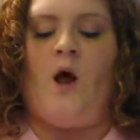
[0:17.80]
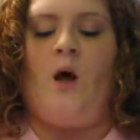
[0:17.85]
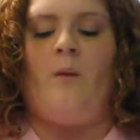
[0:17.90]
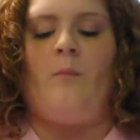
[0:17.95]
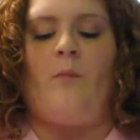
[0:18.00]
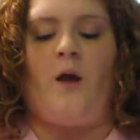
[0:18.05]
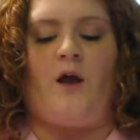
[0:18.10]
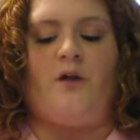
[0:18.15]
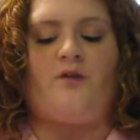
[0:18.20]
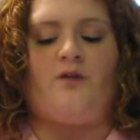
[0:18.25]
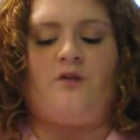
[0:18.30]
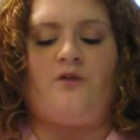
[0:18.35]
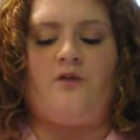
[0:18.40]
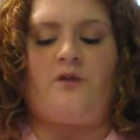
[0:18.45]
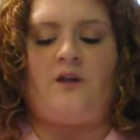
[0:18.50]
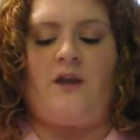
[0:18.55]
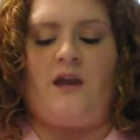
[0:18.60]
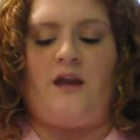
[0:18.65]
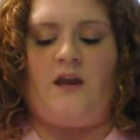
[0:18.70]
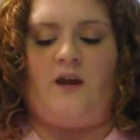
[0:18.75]
Martin
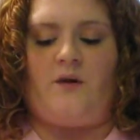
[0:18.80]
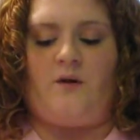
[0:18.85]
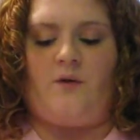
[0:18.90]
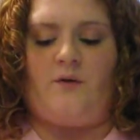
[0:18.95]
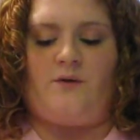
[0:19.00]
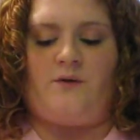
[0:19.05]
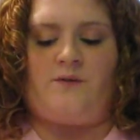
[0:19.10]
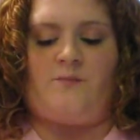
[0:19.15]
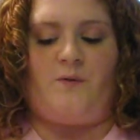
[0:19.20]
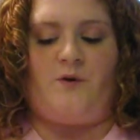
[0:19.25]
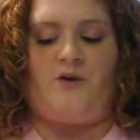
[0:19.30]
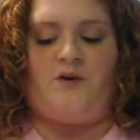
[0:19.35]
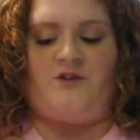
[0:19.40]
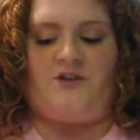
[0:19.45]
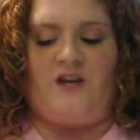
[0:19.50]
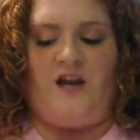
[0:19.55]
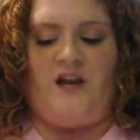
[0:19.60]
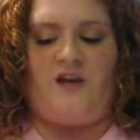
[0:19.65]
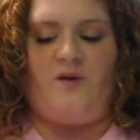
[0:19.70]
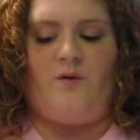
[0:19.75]
Luther King was born
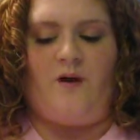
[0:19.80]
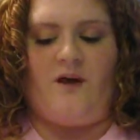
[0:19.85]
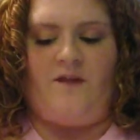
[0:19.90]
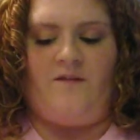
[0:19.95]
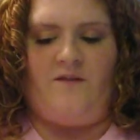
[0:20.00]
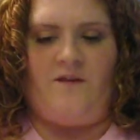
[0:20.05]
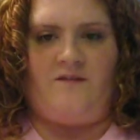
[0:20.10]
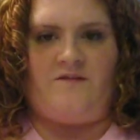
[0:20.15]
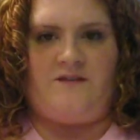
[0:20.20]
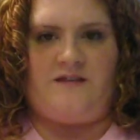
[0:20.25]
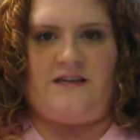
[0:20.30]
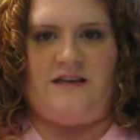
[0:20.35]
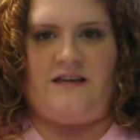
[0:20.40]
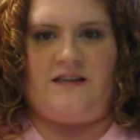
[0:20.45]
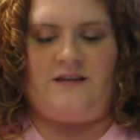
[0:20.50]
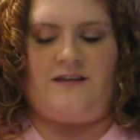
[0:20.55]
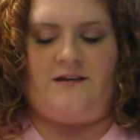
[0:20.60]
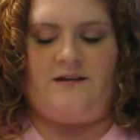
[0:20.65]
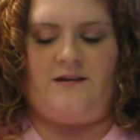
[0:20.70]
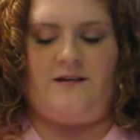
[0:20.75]
January
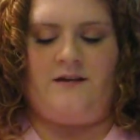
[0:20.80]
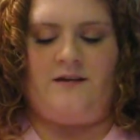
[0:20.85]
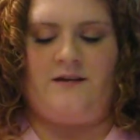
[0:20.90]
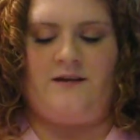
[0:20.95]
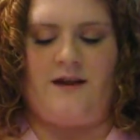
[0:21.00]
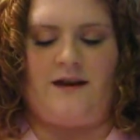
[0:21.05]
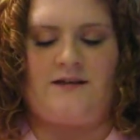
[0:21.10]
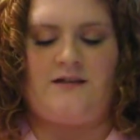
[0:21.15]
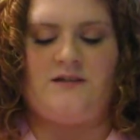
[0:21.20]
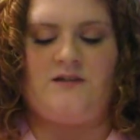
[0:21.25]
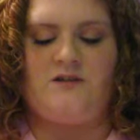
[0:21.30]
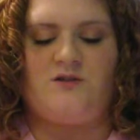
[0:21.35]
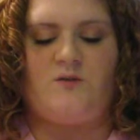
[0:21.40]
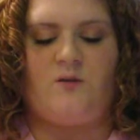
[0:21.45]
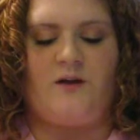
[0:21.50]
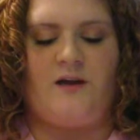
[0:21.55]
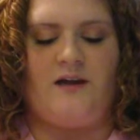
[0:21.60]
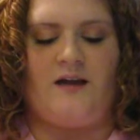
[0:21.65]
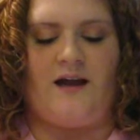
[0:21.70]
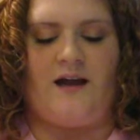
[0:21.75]
15,
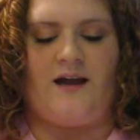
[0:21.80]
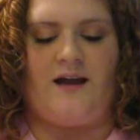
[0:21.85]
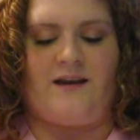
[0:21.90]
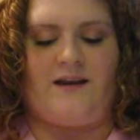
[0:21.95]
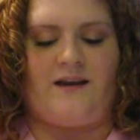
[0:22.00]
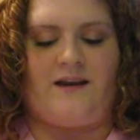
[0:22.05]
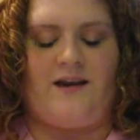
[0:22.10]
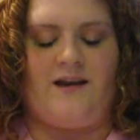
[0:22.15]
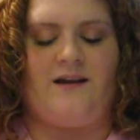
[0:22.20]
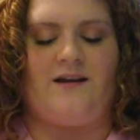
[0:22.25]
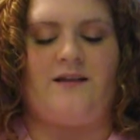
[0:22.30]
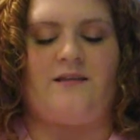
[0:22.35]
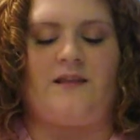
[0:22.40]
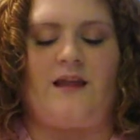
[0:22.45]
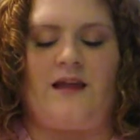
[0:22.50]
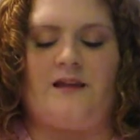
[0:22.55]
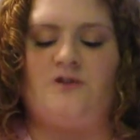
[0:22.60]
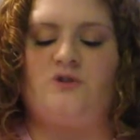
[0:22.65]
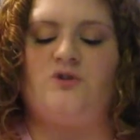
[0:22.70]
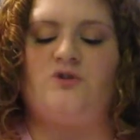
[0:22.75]
1929, in
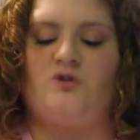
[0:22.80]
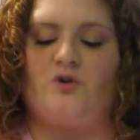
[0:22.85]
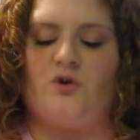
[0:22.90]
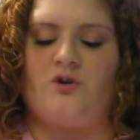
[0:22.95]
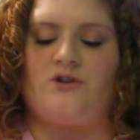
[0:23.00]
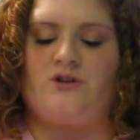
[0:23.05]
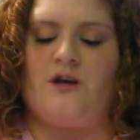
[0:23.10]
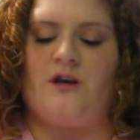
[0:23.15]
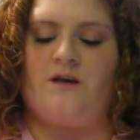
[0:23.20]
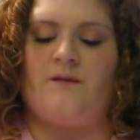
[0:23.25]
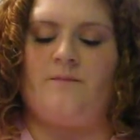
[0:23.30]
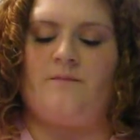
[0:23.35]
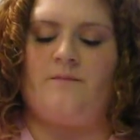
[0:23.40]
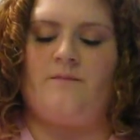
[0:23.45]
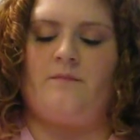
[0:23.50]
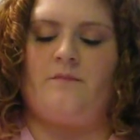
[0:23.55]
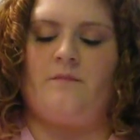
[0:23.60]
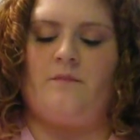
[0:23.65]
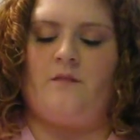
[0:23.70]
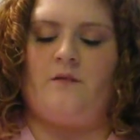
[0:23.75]
Atlanta, Georgia.
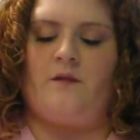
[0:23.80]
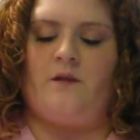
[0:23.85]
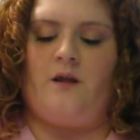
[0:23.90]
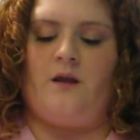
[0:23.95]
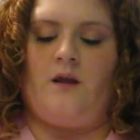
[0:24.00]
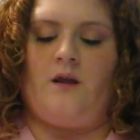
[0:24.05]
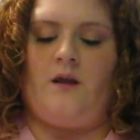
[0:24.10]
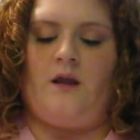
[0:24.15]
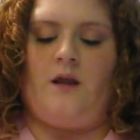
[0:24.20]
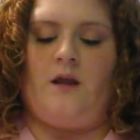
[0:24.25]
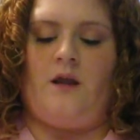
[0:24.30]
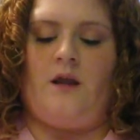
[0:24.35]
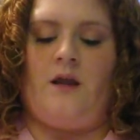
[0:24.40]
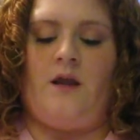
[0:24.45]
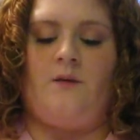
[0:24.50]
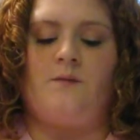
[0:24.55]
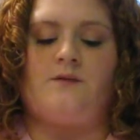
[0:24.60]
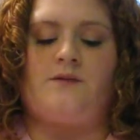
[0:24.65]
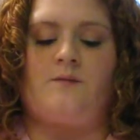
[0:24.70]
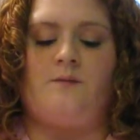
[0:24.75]

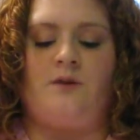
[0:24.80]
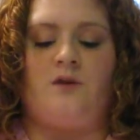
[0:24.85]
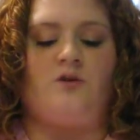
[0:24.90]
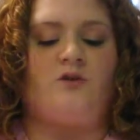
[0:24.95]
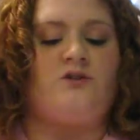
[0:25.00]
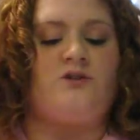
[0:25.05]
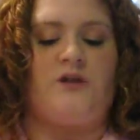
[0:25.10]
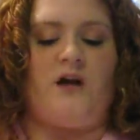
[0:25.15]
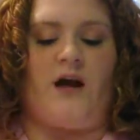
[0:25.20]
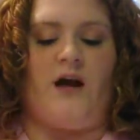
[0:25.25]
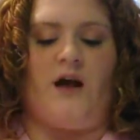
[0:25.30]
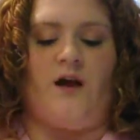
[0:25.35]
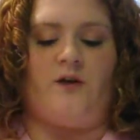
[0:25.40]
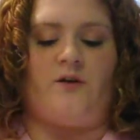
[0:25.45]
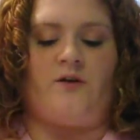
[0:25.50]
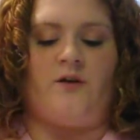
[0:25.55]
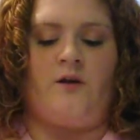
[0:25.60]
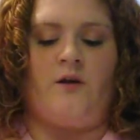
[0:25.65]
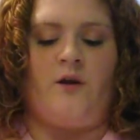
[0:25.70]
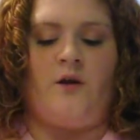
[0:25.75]
He was a middle
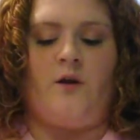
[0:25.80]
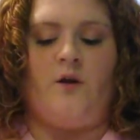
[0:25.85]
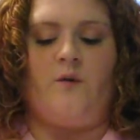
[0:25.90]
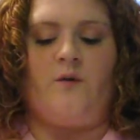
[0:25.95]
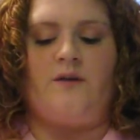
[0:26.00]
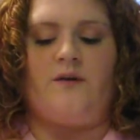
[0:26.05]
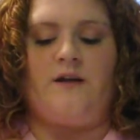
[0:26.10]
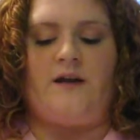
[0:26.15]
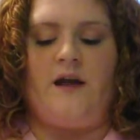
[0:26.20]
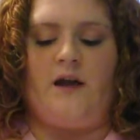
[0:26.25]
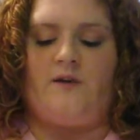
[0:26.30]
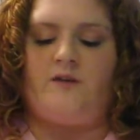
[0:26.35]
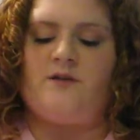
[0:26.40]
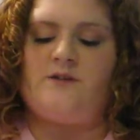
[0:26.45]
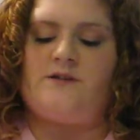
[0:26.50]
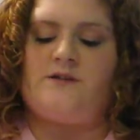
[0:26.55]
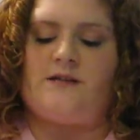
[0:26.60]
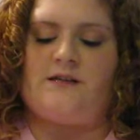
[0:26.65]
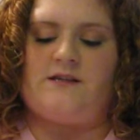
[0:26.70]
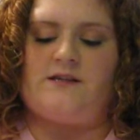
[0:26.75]
child with an
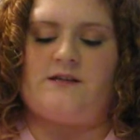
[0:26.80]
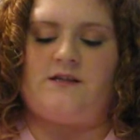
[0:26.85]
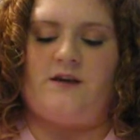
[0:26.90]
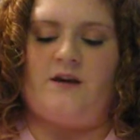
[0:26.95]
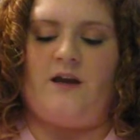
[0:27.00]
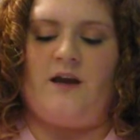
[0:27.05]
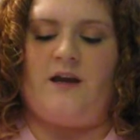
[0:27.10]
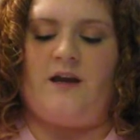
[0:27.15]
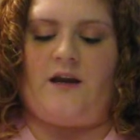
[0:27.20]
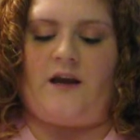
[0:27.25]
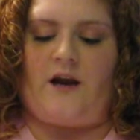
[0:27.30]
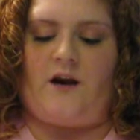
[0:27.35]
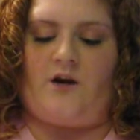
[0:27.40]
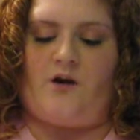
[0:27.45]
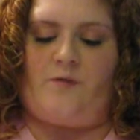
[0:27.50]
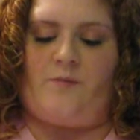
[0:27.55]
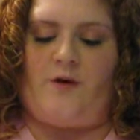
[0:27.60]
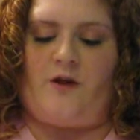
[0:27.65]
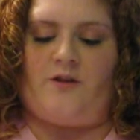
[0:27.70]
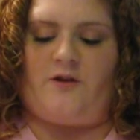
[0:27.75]
elder sister and a
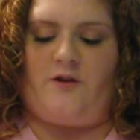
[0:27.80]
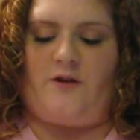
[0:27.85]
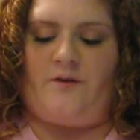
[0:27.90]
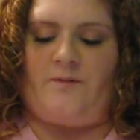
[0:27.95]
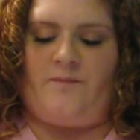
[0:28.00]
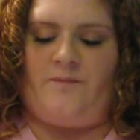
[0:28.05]
younger brother.